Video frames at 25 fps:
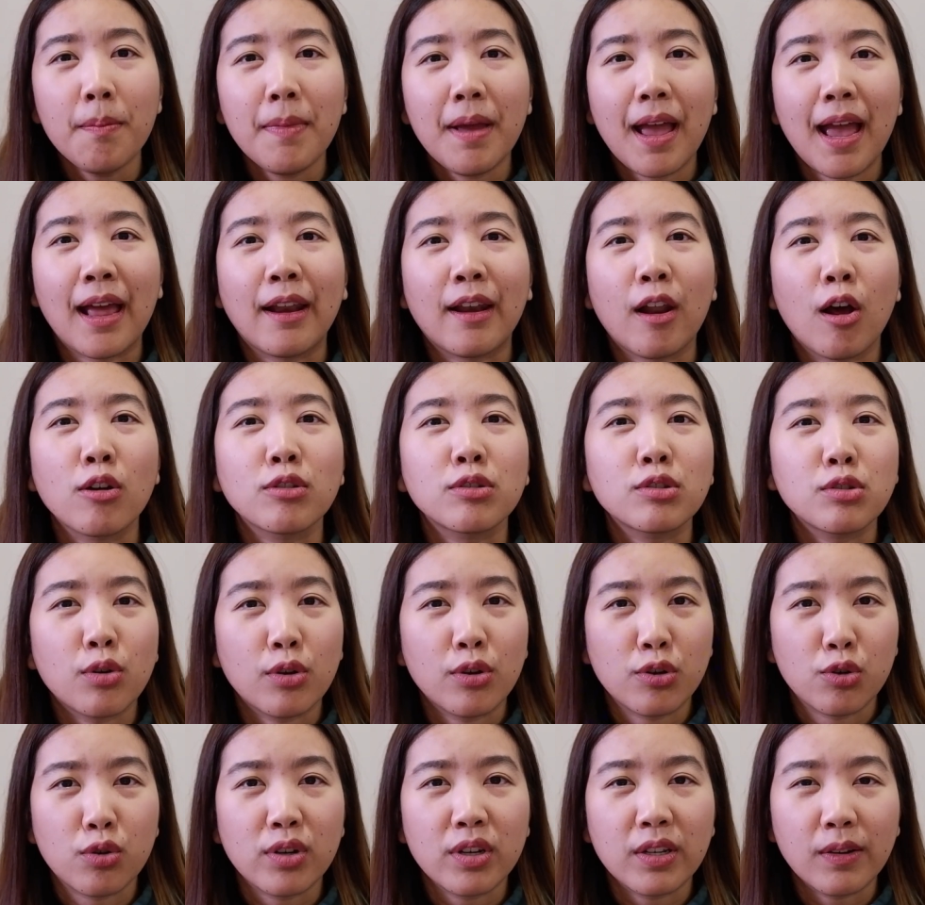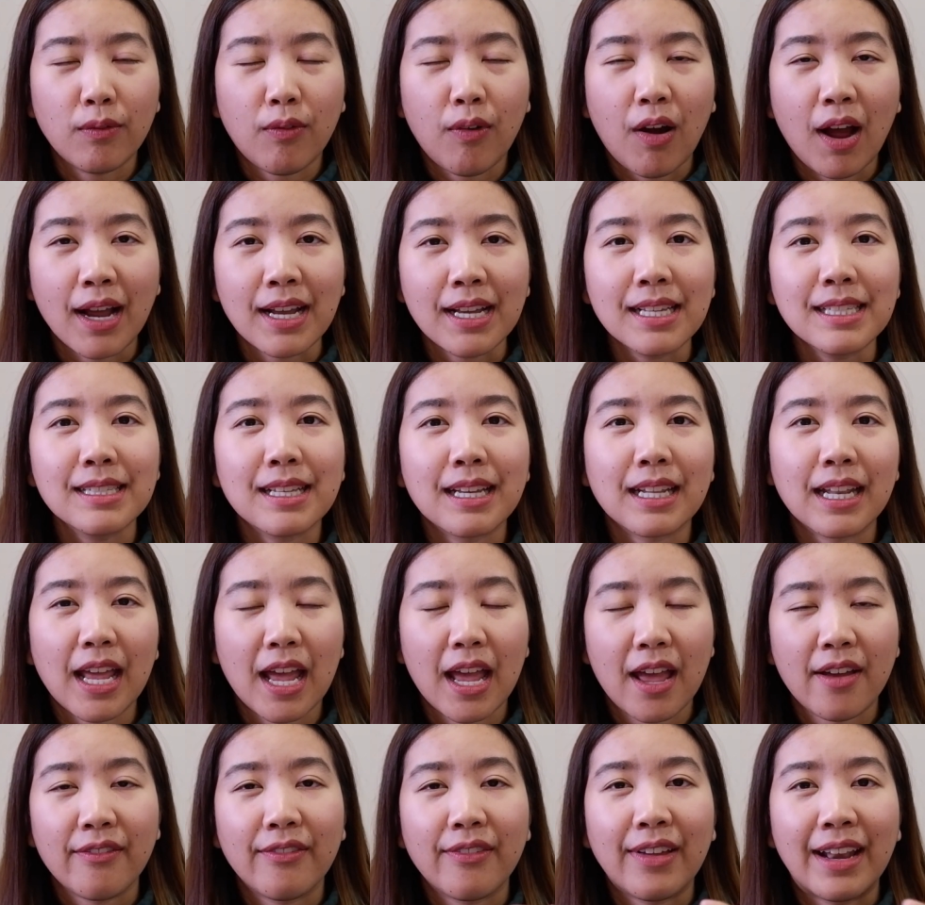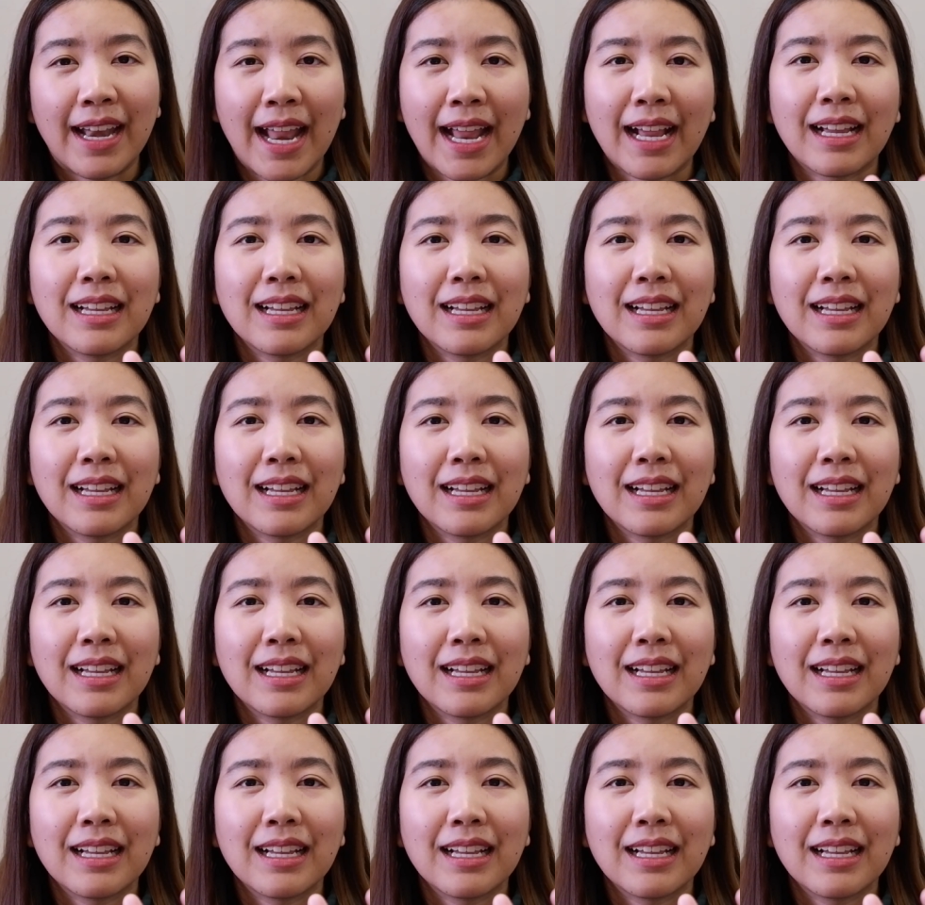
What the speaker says: and also your device that have a